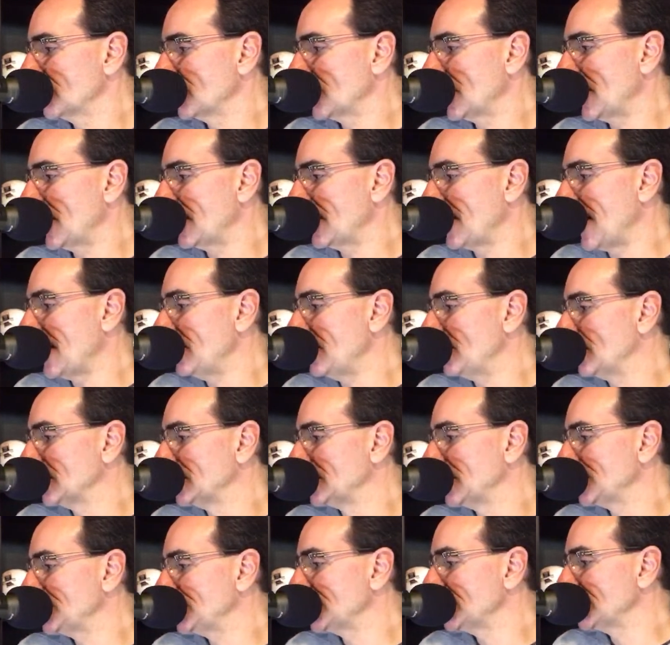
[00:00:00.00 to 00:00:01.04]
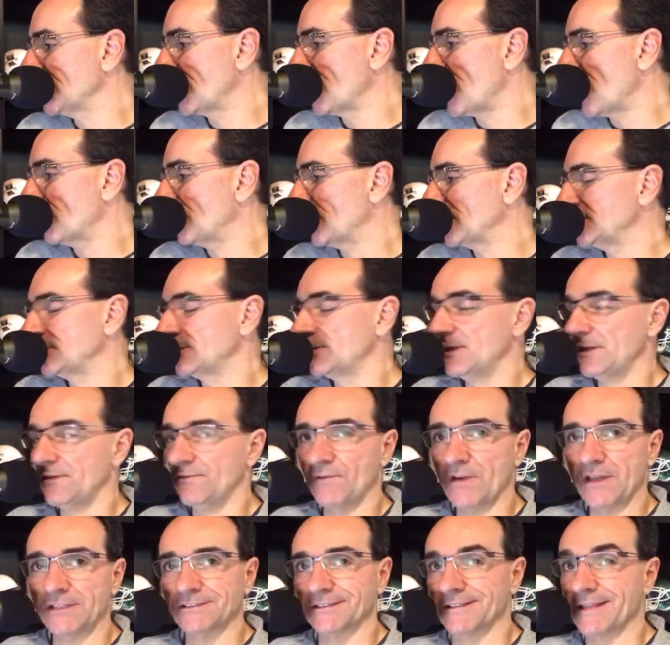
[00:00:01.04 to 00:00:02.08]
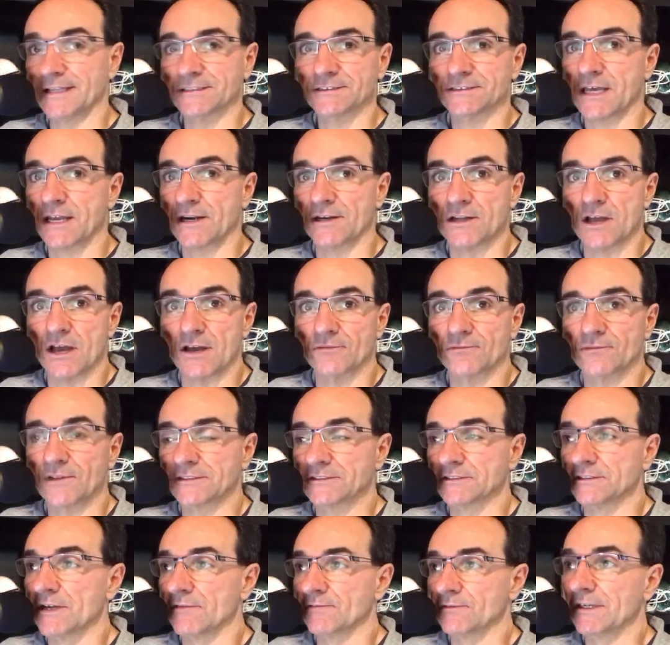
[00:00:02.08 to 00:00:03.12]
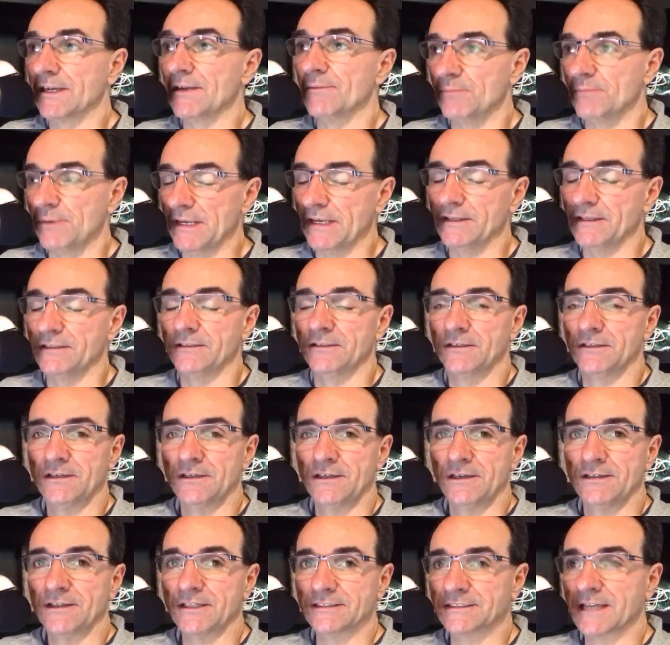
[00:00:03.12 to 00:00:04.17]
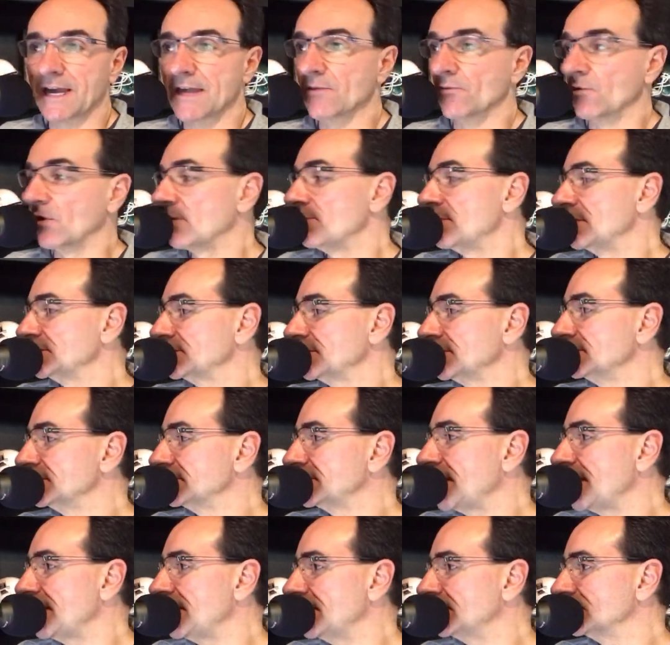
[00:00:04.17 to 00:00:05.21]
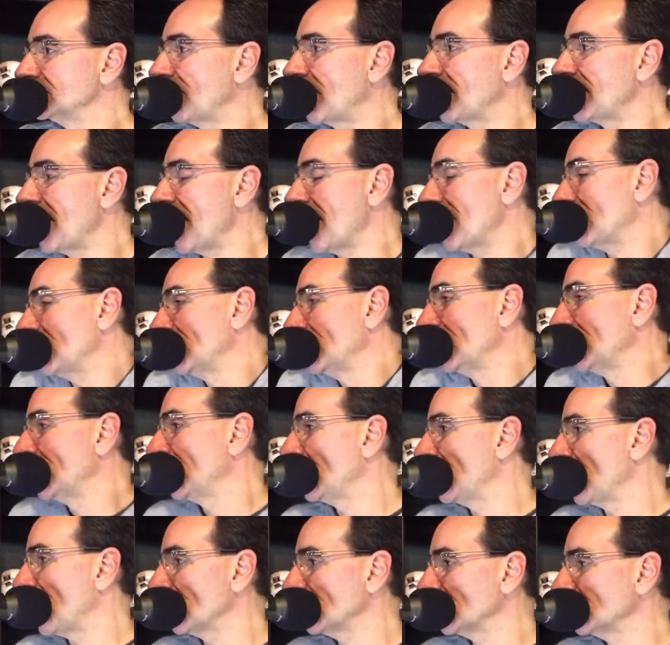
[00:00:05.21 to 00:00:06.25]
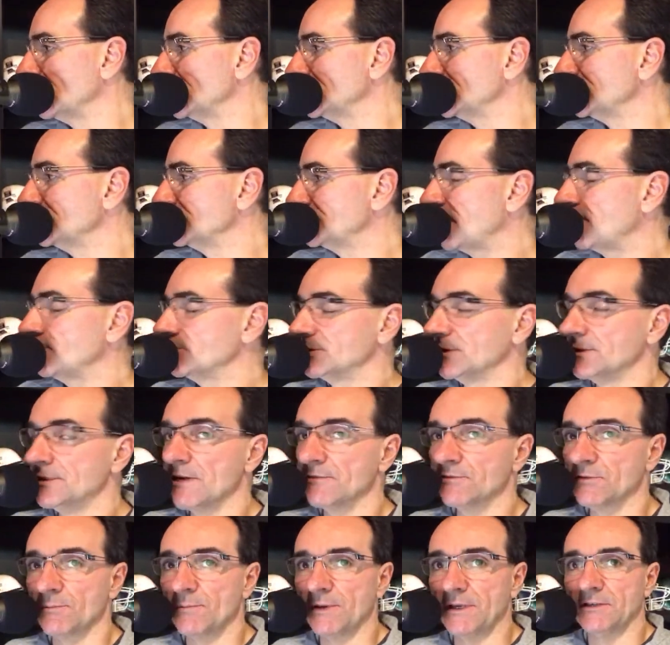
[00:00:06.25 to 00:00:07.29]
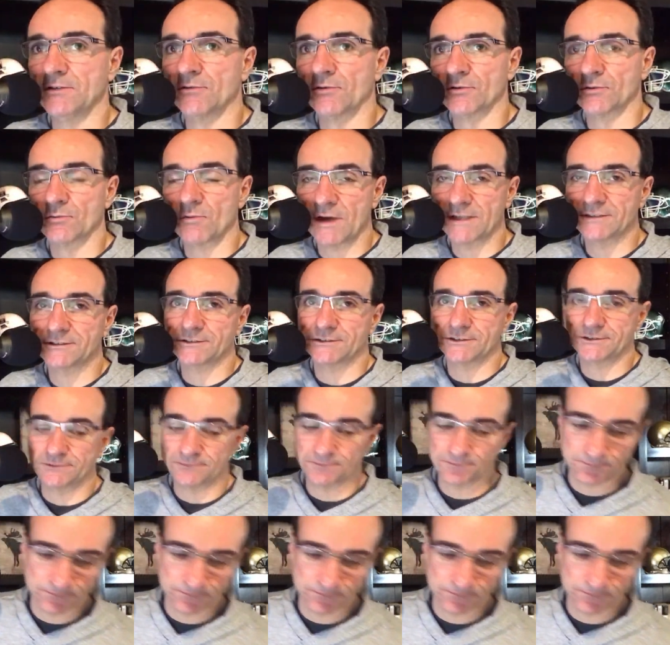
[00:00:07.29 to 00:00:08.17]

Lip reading: at eight positions on offense and defense, and that's not enough. That's enough to get beat. That's kind of where Michigan State is right now, although Michigan State was good enough to beat Northwestern.